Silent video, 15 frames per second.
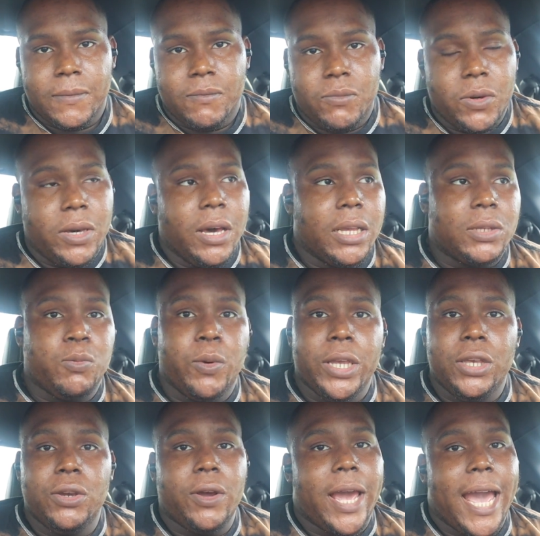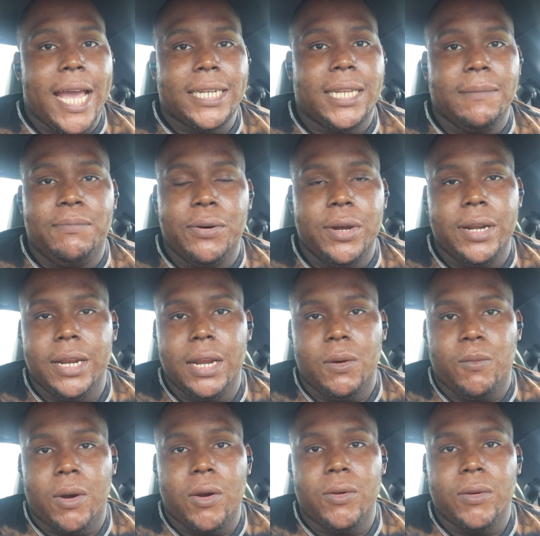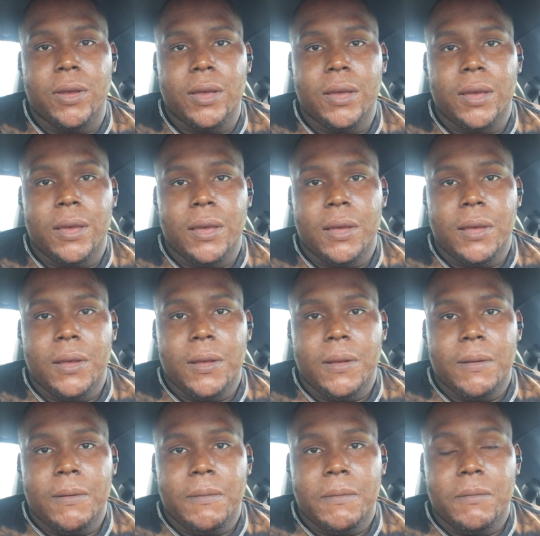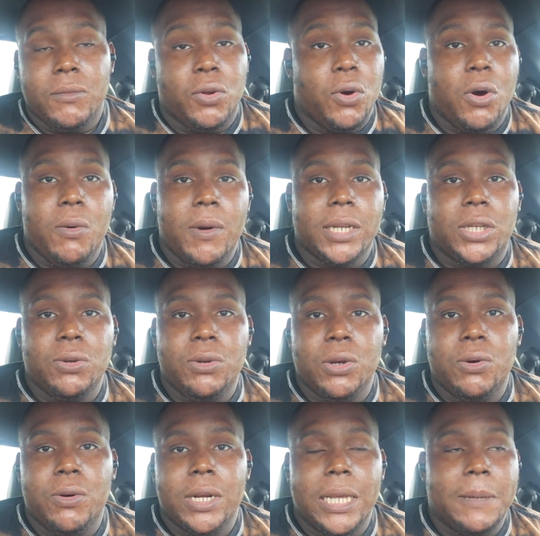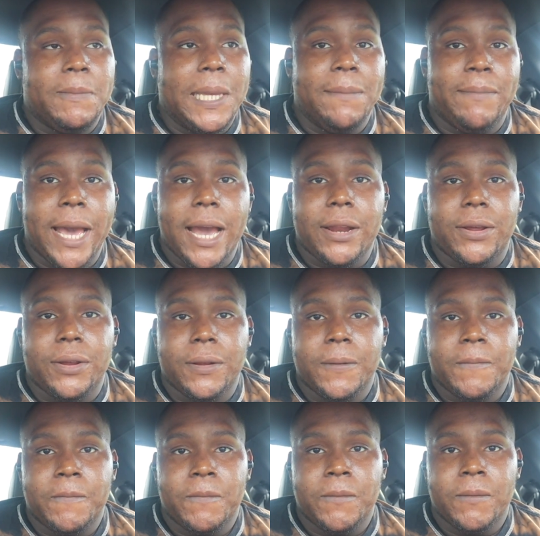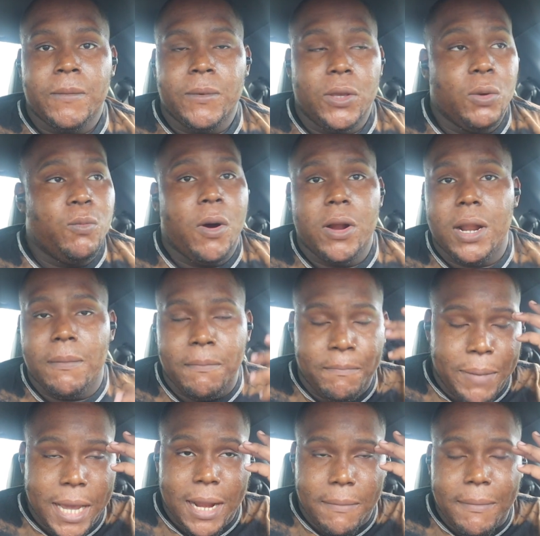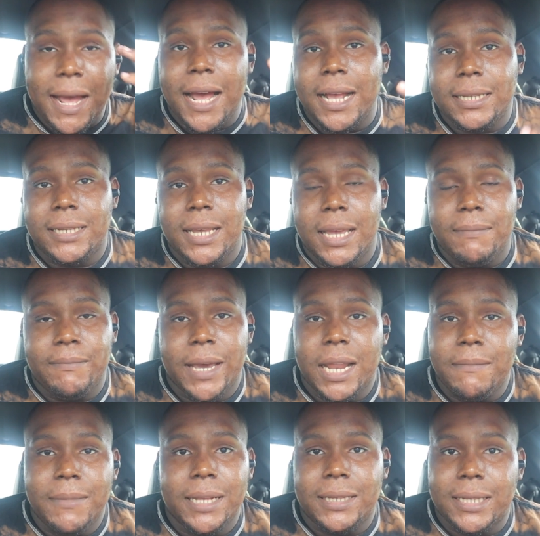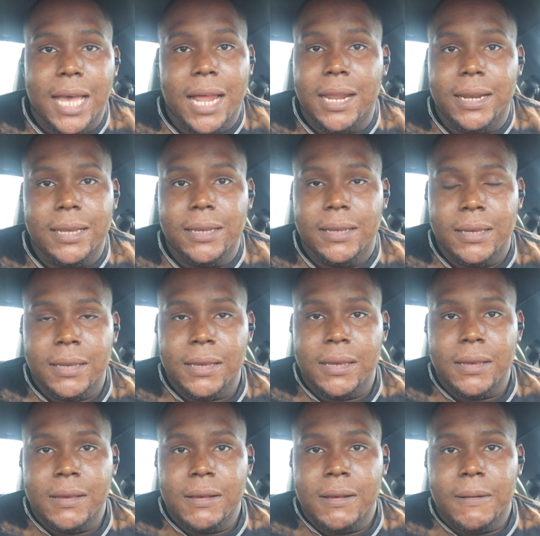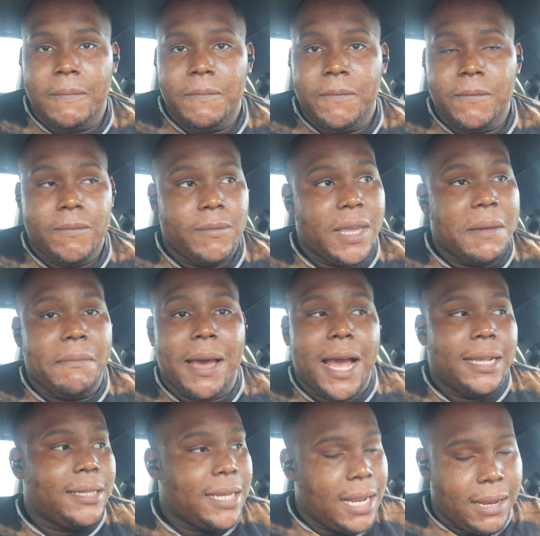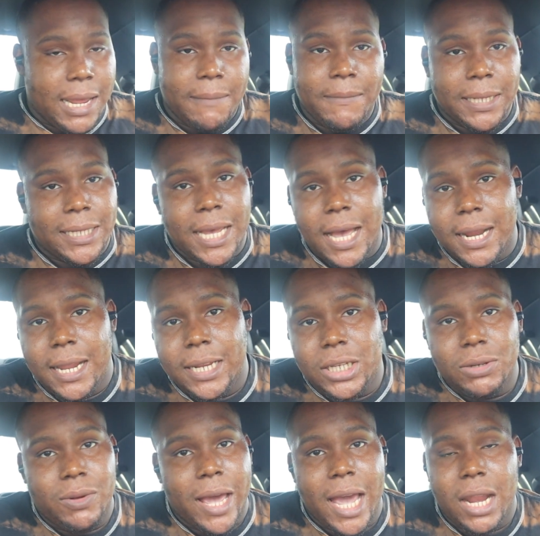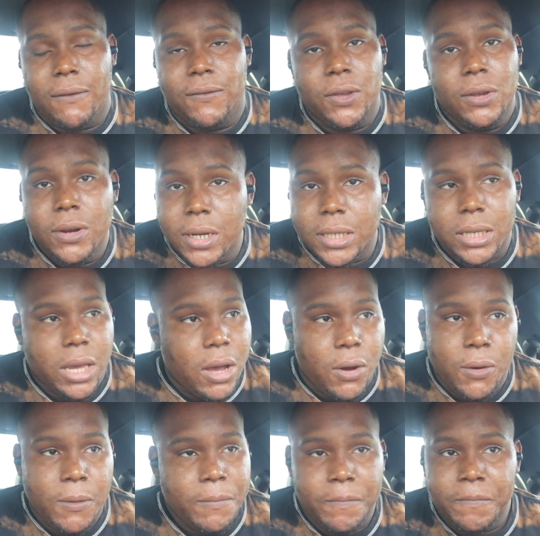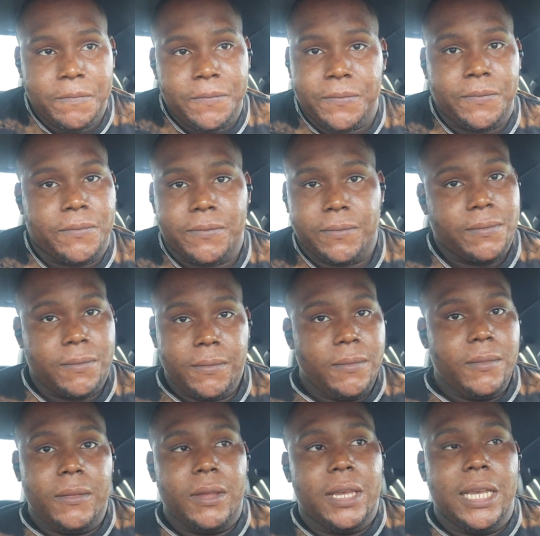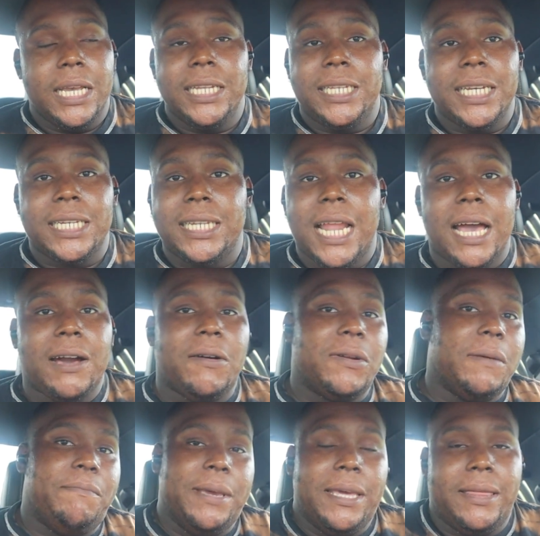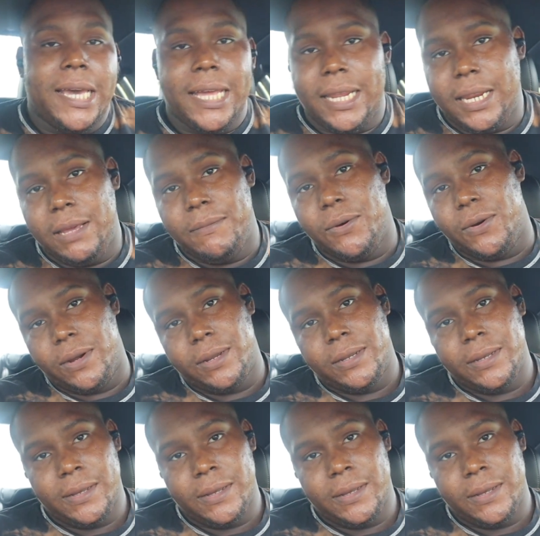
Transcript: Because when you're actually putting in the work, doing what you're doing to be better, you want a better mindset, better mentality. That mindset, that mentality that you had a few years ago, it's just not going to be that anymore.